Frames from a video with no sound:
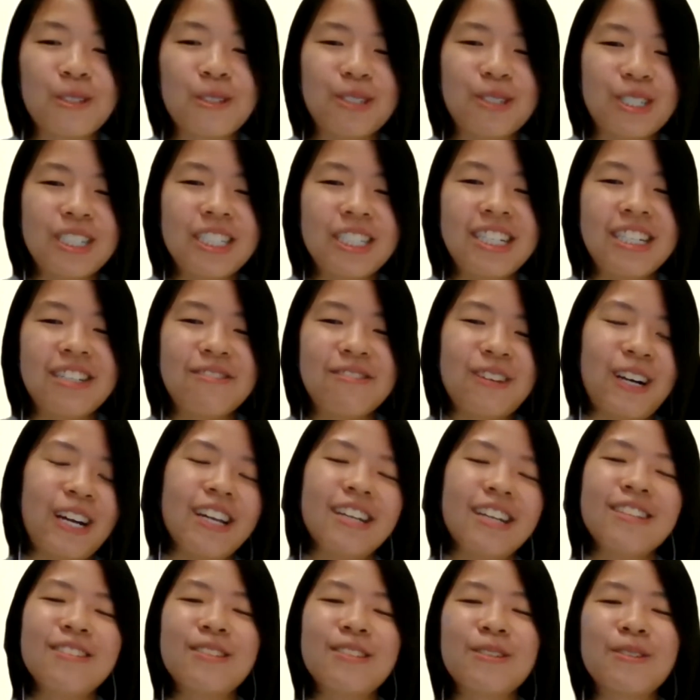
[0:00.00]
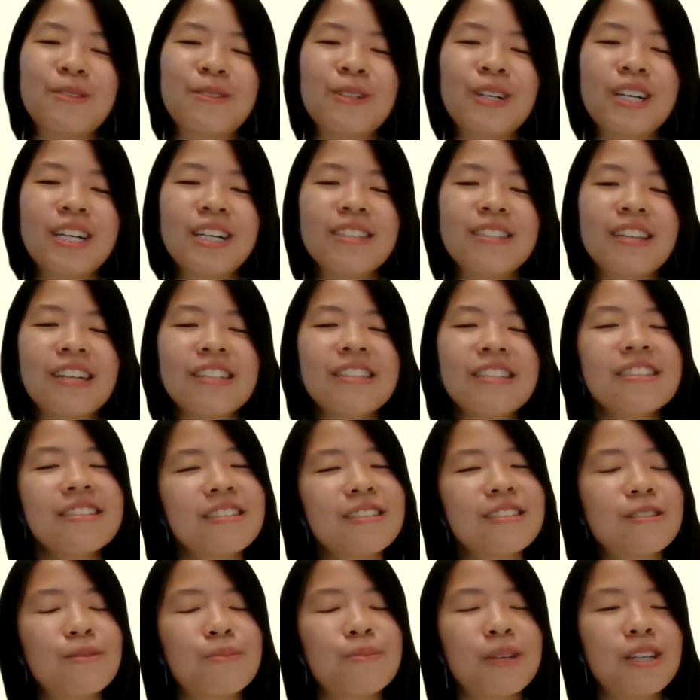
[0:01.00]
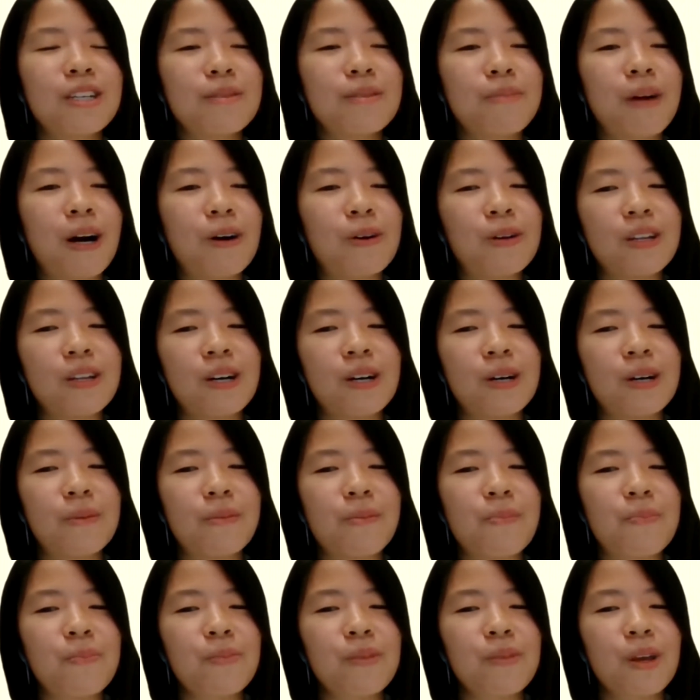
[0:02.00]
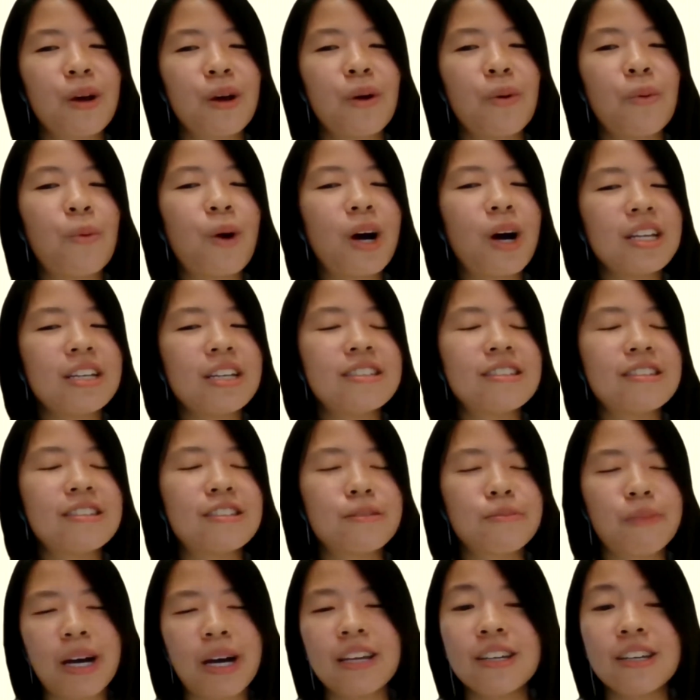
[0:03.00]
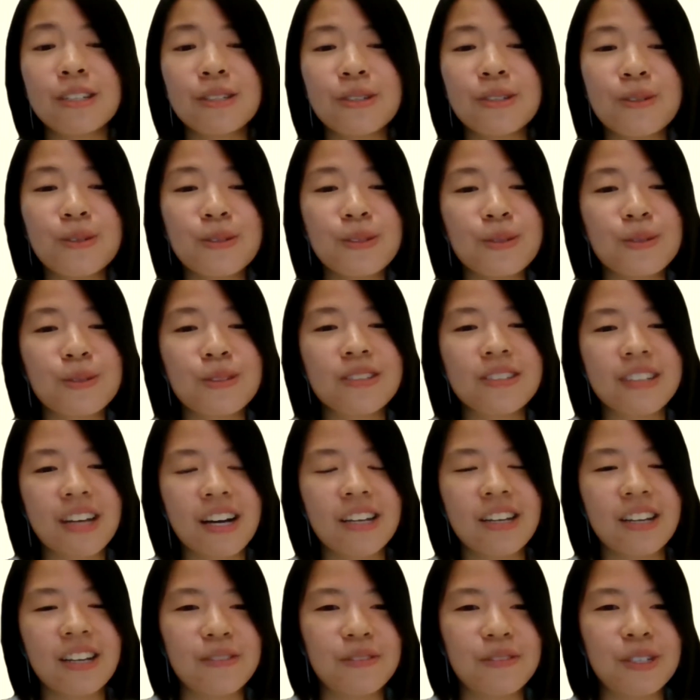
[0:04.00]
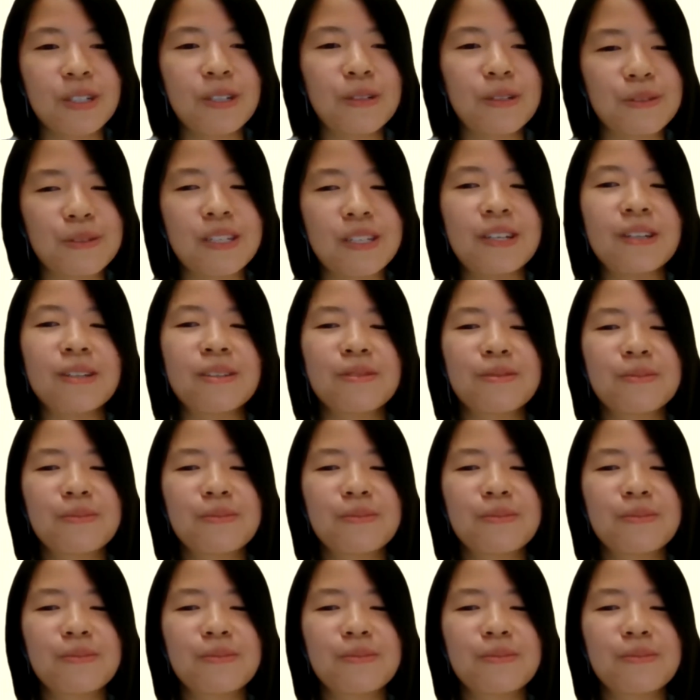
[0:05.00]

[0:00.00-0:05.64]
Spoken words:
journey, right? So tell us a little bit about what inspired you to start Havan Clothing.